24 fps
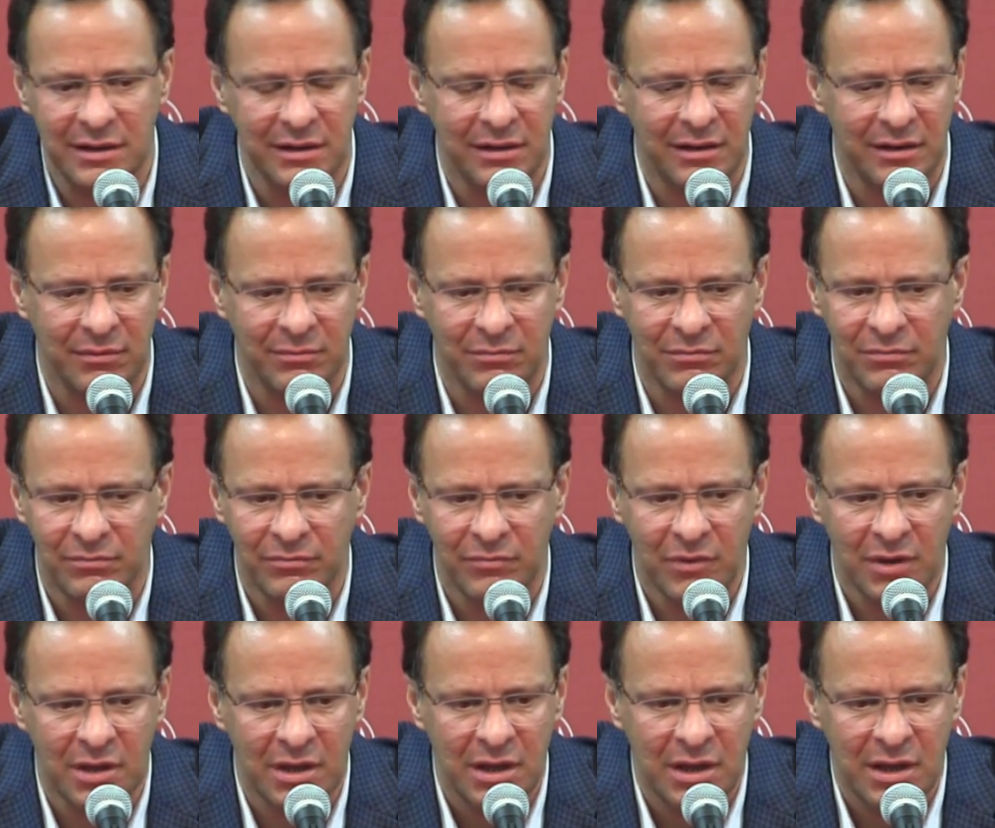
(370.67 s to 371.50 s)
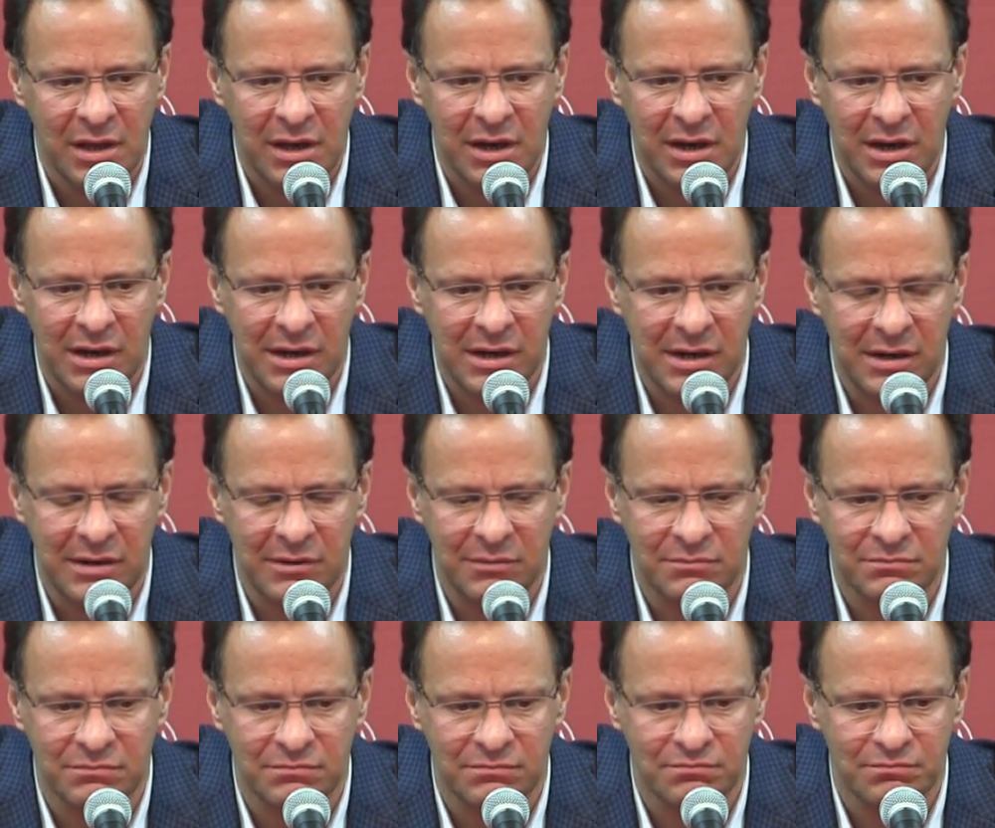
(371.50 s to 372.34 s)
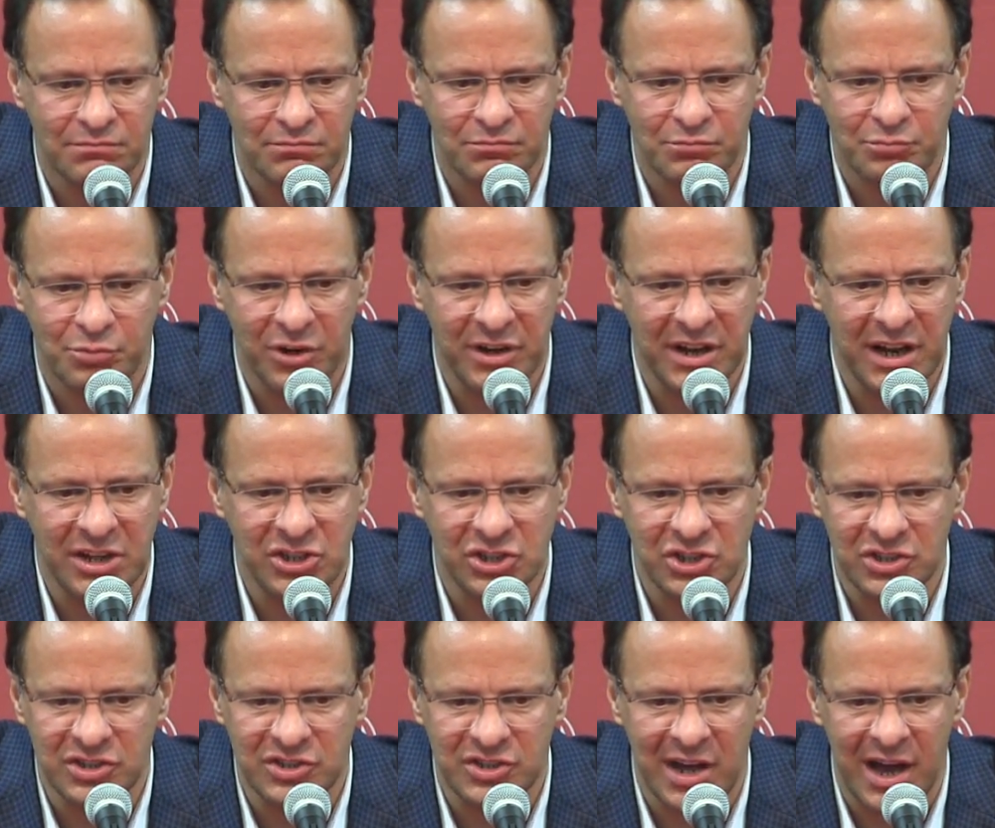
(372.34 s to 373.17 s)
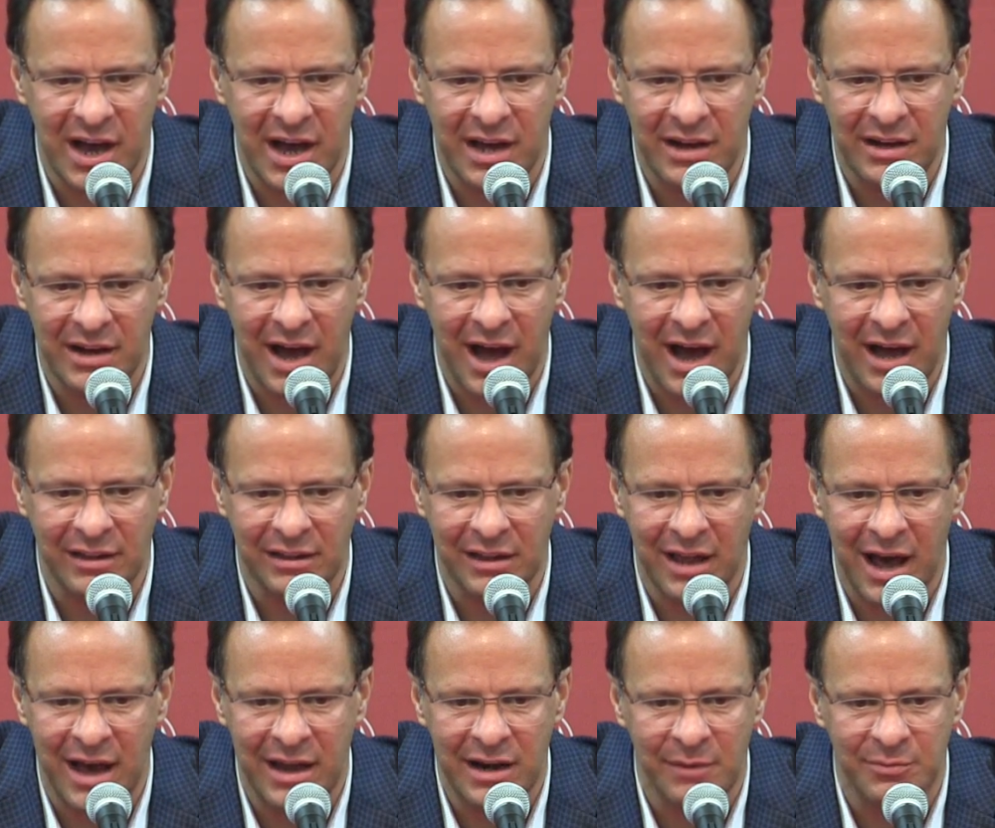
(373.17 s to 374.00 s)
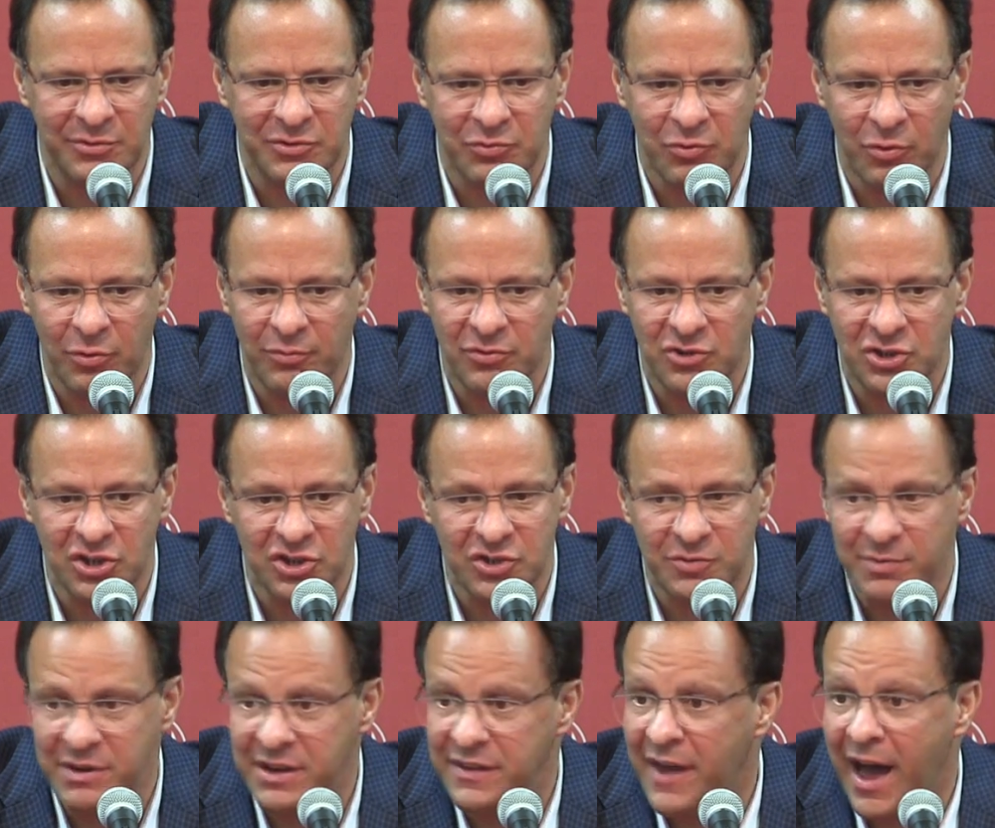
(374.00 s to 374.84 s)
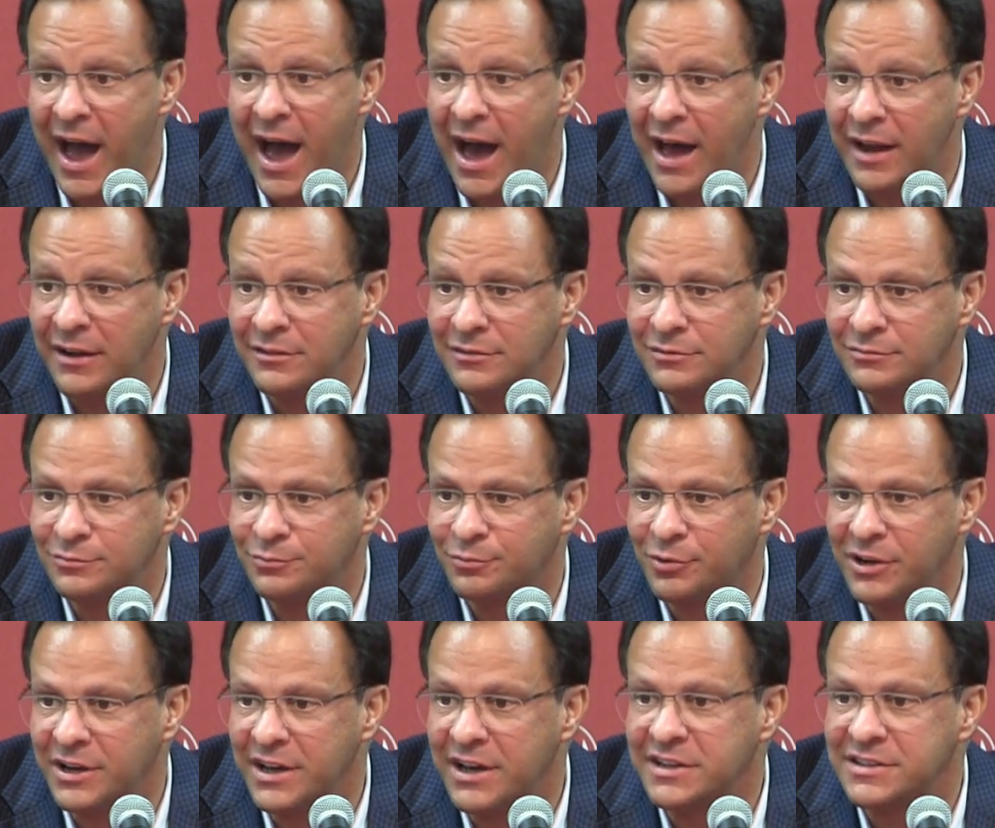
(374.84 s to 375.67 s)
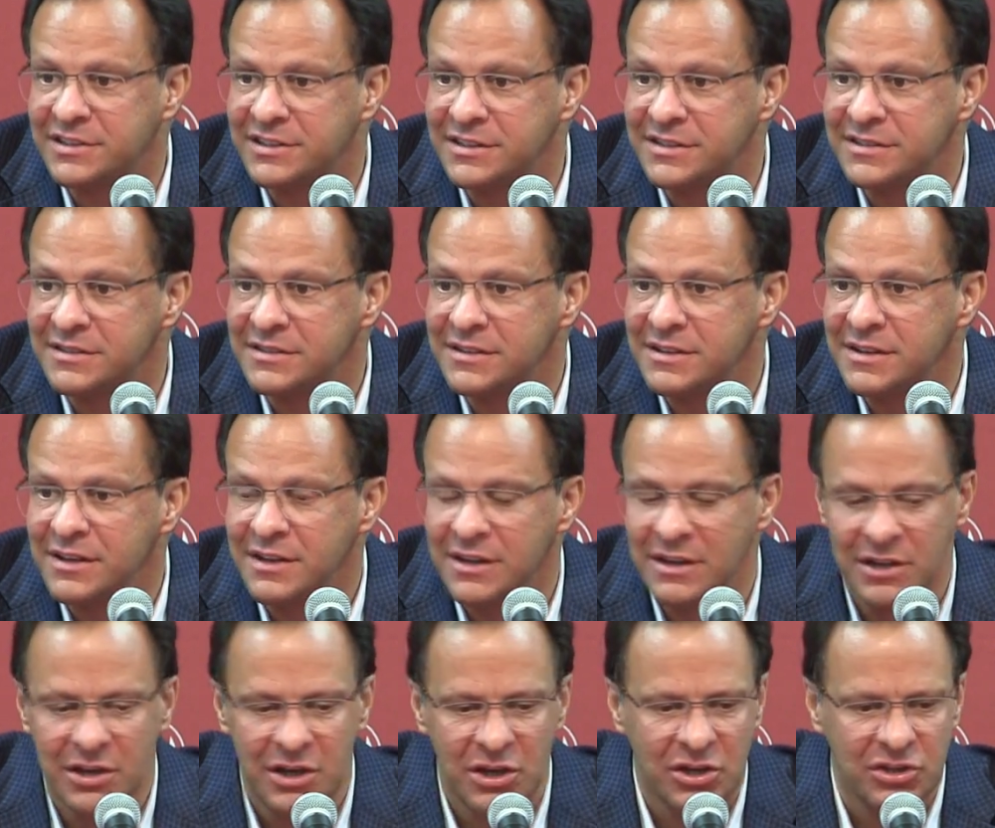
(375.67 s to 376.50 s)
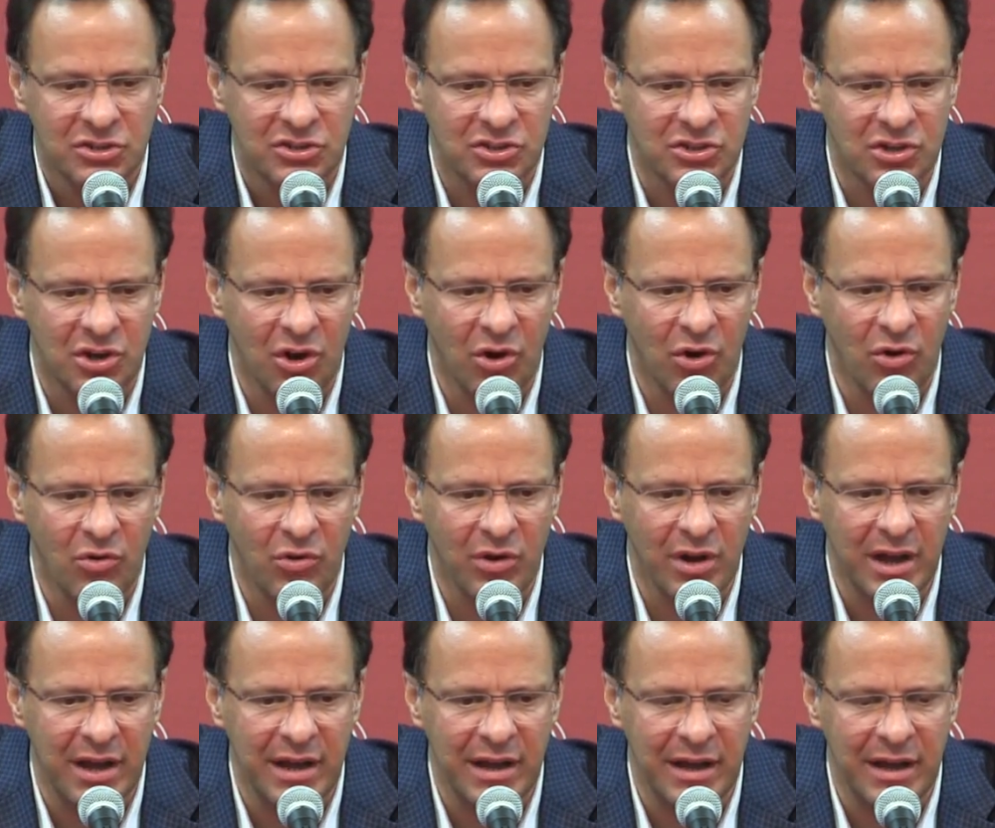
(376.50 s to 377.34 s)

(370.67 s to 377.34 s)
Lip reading: And predictions on lineups will just be that, predictions. So